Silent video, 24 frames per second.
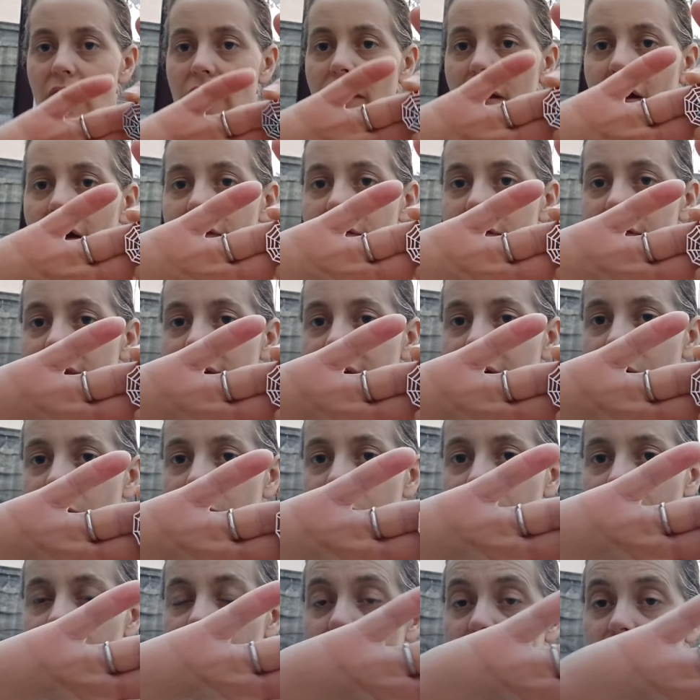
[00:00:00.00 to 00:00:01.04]
that I think
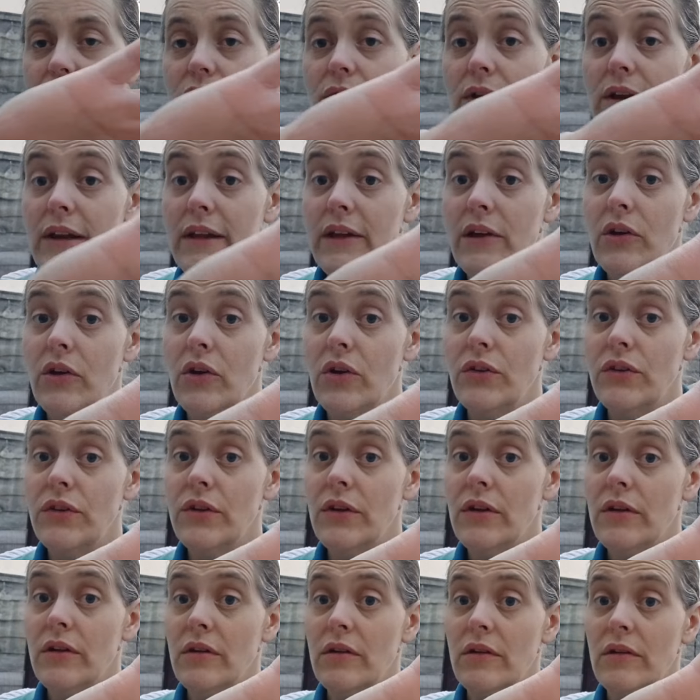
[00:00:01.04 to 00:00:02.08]
would look really good
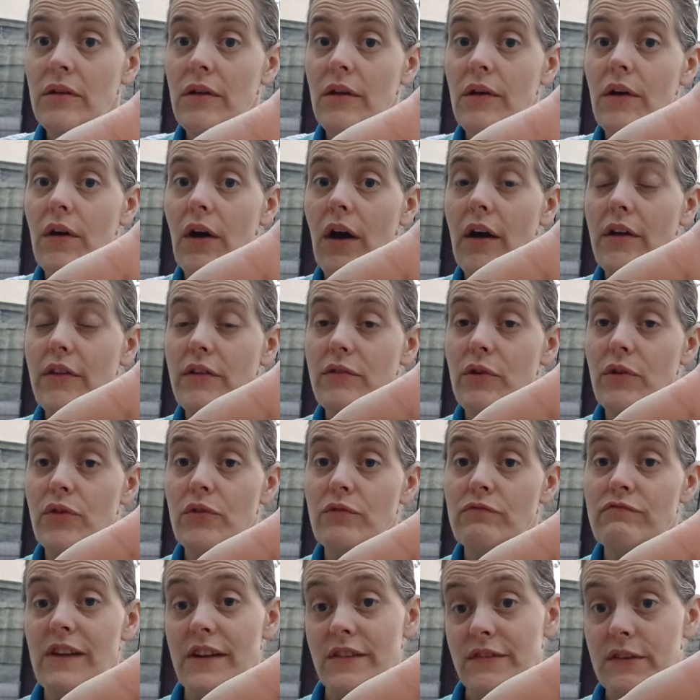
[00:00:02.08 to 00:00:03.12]
either on a
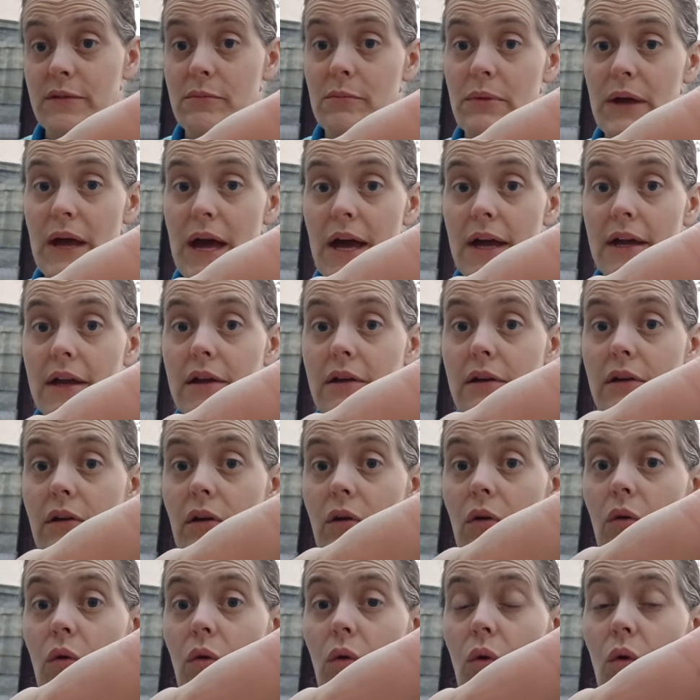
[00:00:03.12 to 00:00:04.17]
resin back
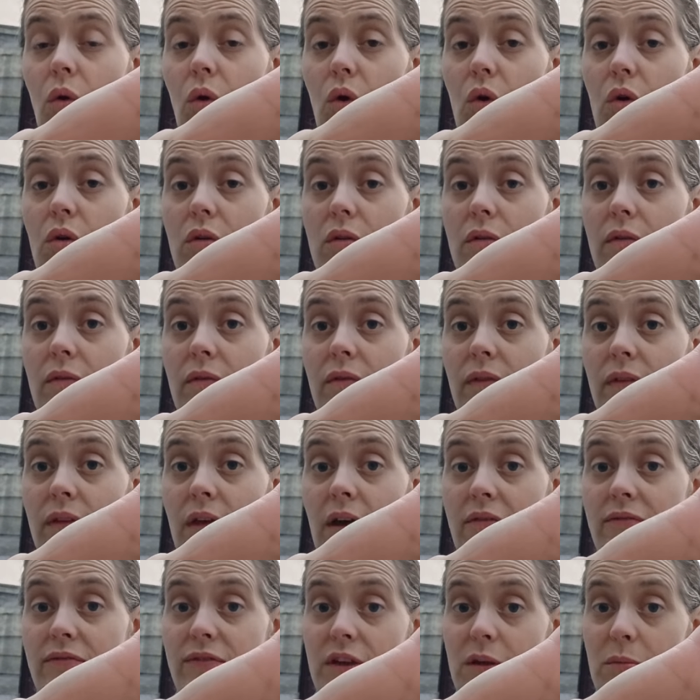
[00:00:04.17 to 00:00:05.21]
or
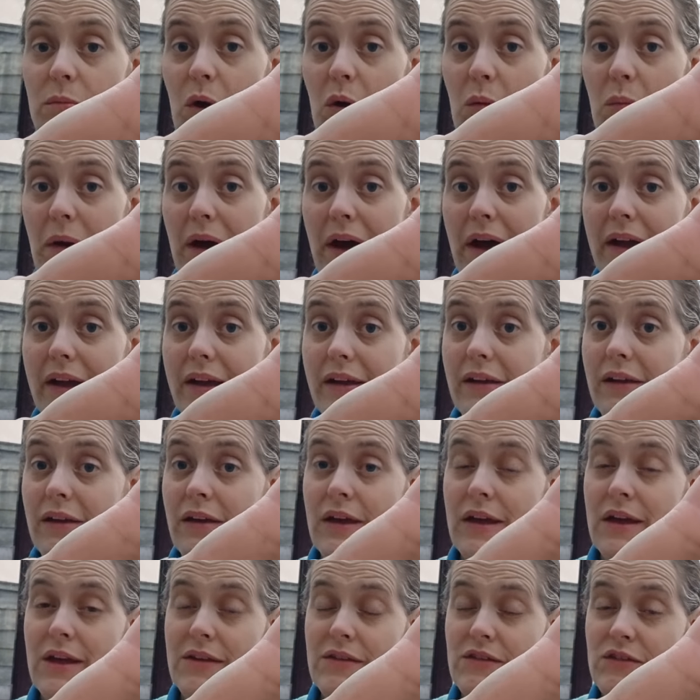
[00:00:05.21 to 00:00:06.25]
a Fimo back
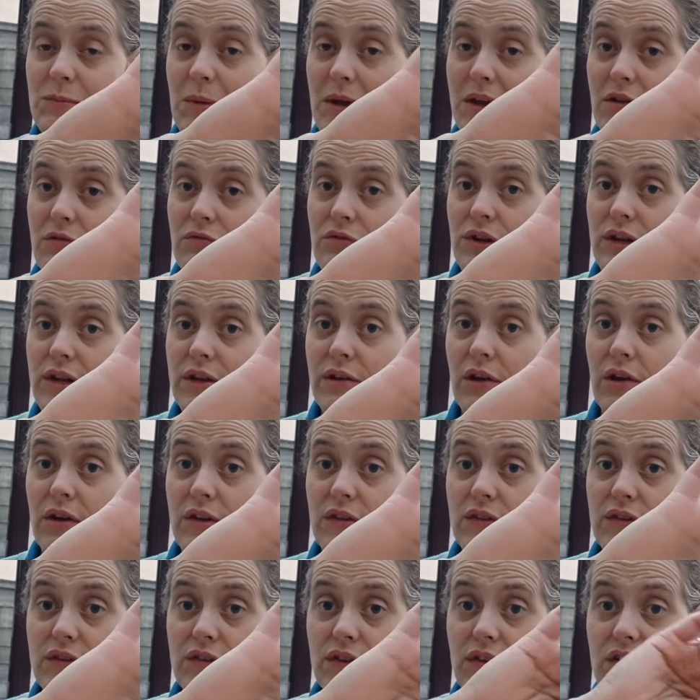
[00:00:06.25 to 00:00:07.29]
to make a really
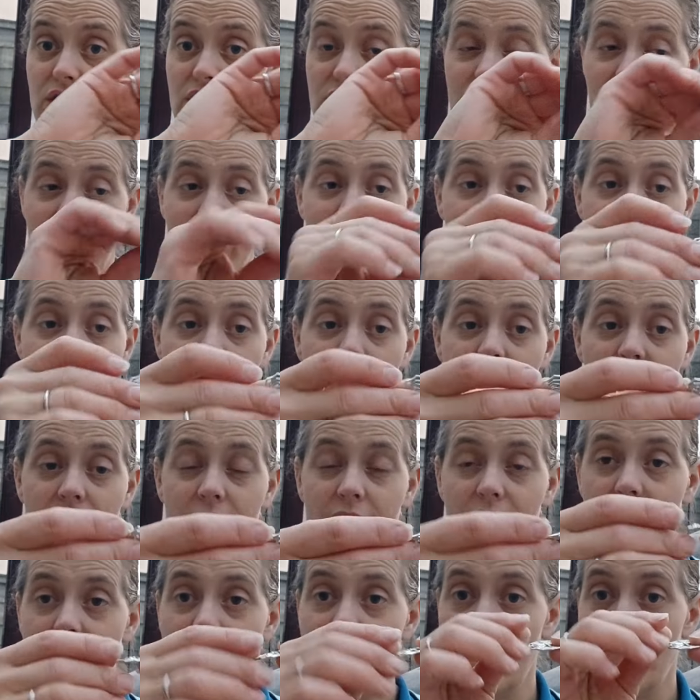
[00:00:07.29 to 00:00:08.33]
nice, because they're
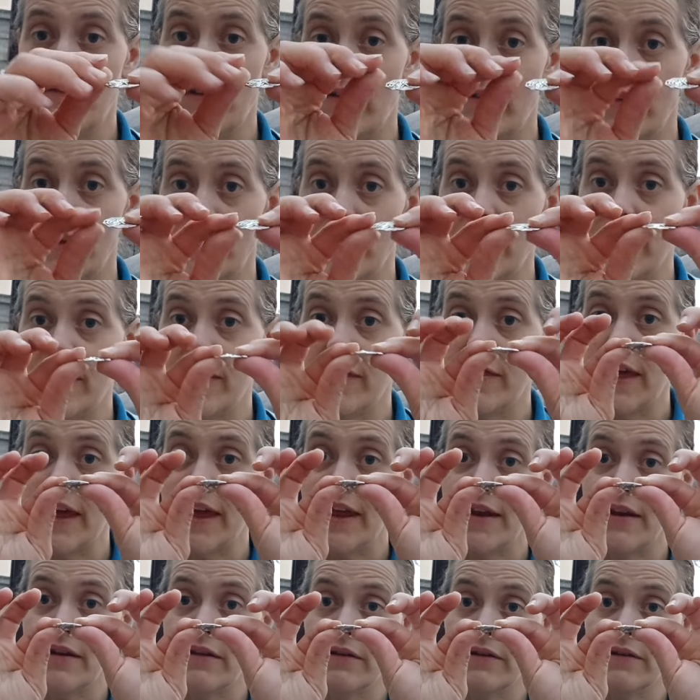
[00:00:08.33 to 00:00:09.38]
very
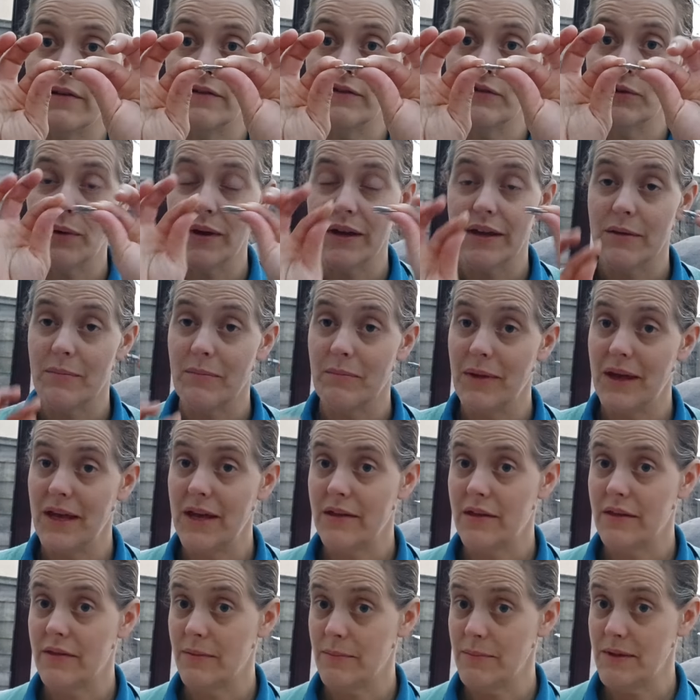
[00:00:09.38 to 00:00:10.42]
thin, so I can
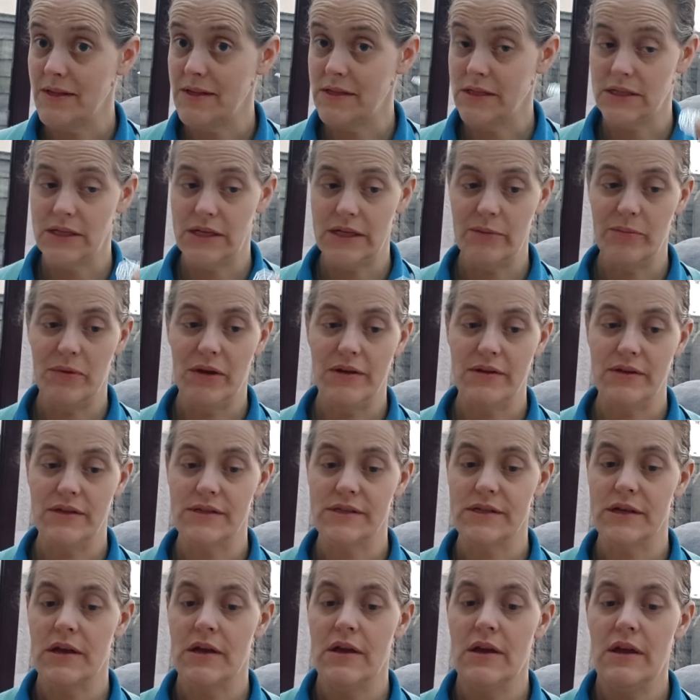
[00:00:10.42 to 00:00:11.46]
make them into needle minders.